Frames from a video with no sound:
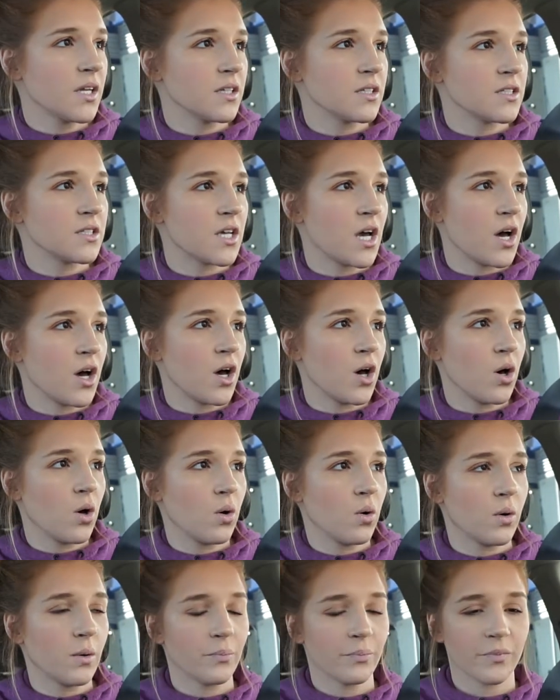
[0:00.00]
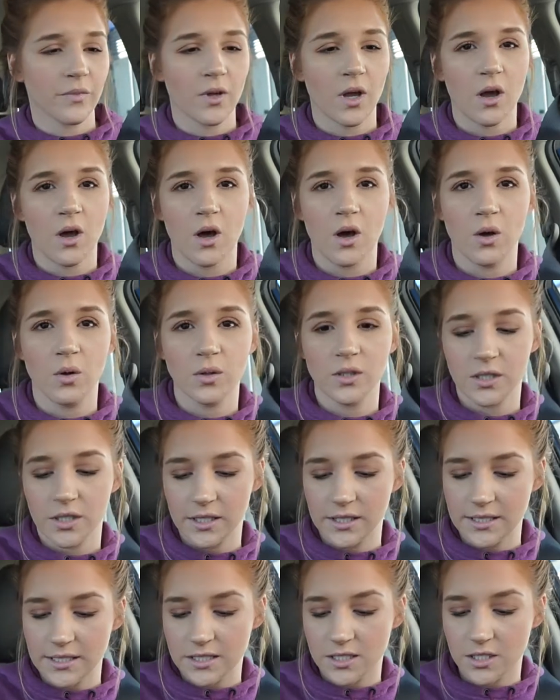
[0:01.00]
So, hold
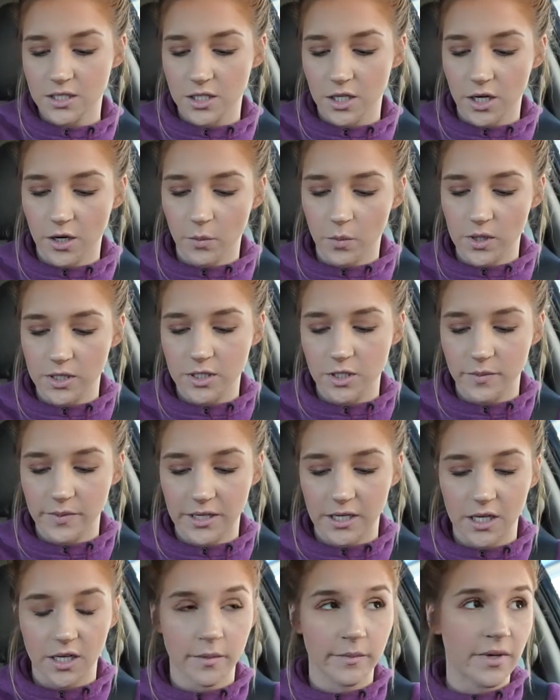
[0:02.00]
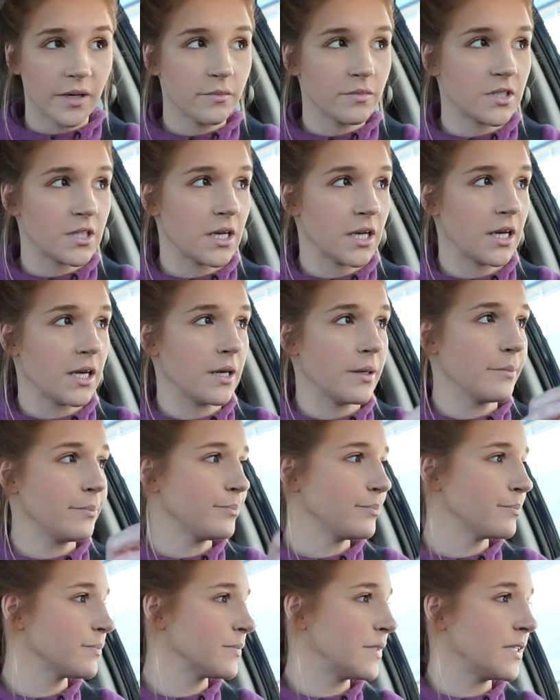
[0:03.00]
on, this sir wants me to come up to him.
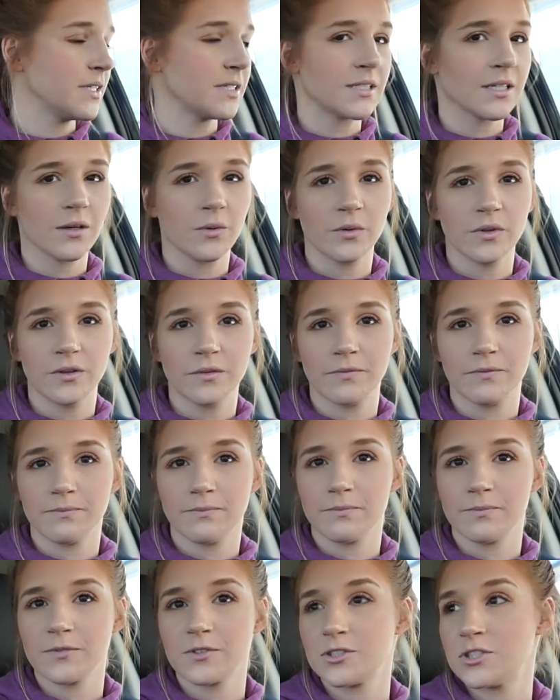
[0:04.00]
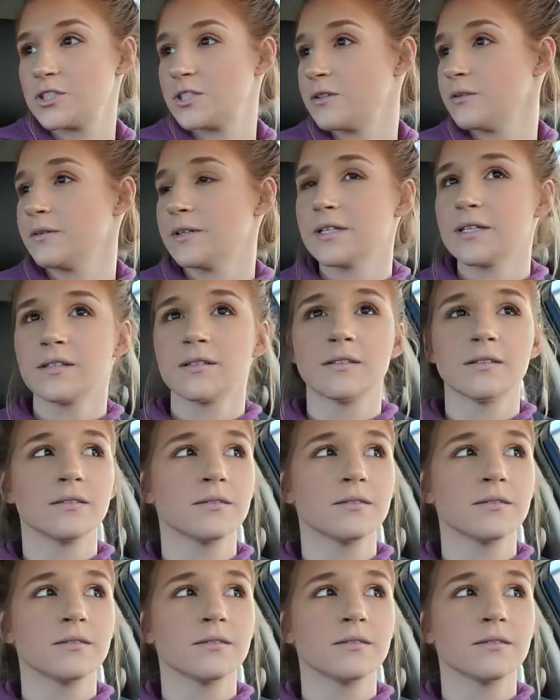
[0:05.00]
He's like, what the f is she doing?